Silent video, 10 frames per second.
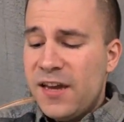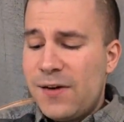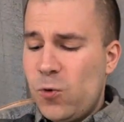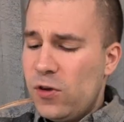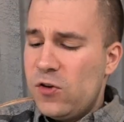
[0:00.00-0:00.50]

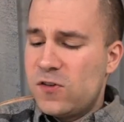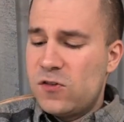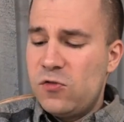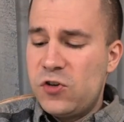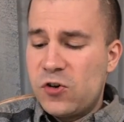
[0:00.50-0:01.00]
it really uses
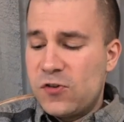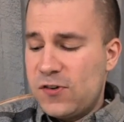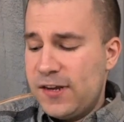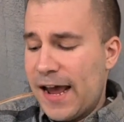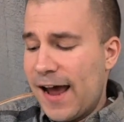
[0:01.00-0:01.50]
New
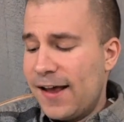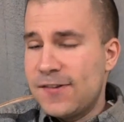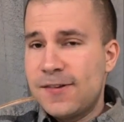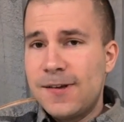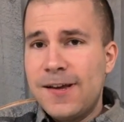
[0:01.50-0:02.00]
Jersey
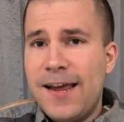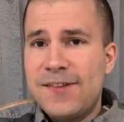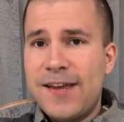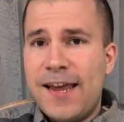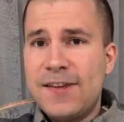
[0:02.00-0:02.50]
as
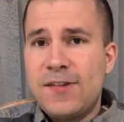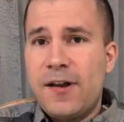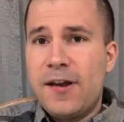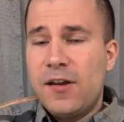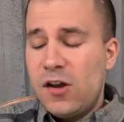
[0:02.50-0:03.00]
its case
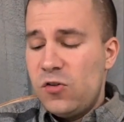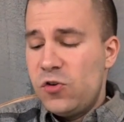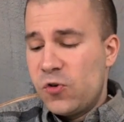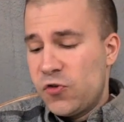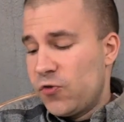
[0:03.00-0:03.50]
study. New
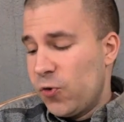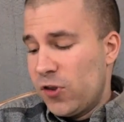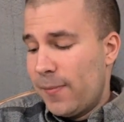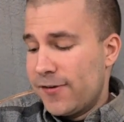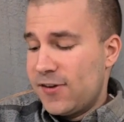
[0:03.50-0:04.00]
Jersey is really
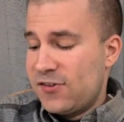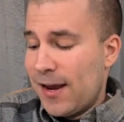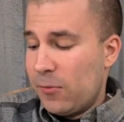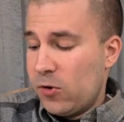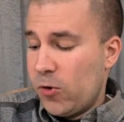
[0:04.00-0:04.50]
the best
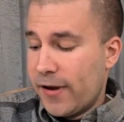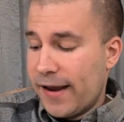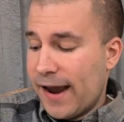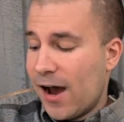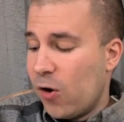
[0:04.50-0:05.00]
example to look
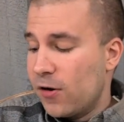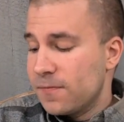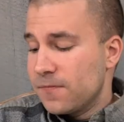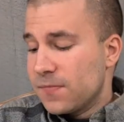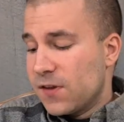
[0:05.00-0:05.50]
at how
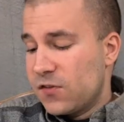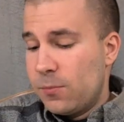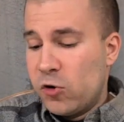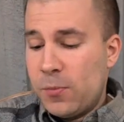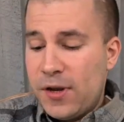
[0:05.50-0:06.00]

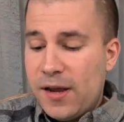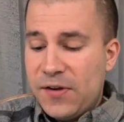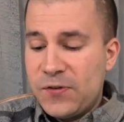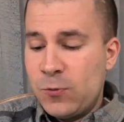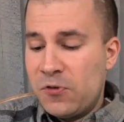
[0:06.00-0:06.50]
suburbia
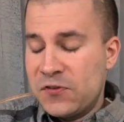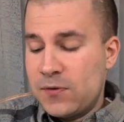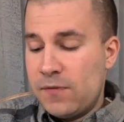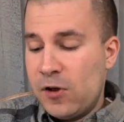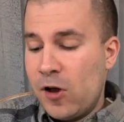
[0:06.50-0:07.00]
and
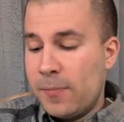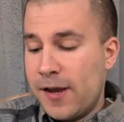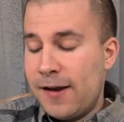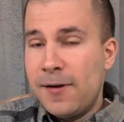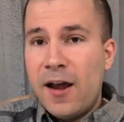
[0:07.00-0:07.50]
consumerism developed.
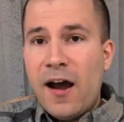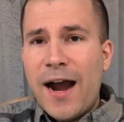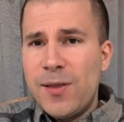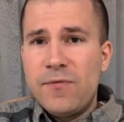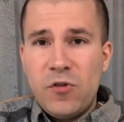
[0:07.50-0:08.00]
And
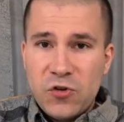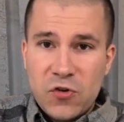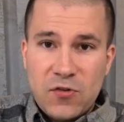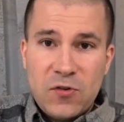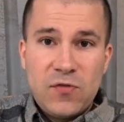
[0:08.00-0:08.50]
I live in New
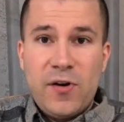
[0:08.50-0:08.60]
Jersey, so it's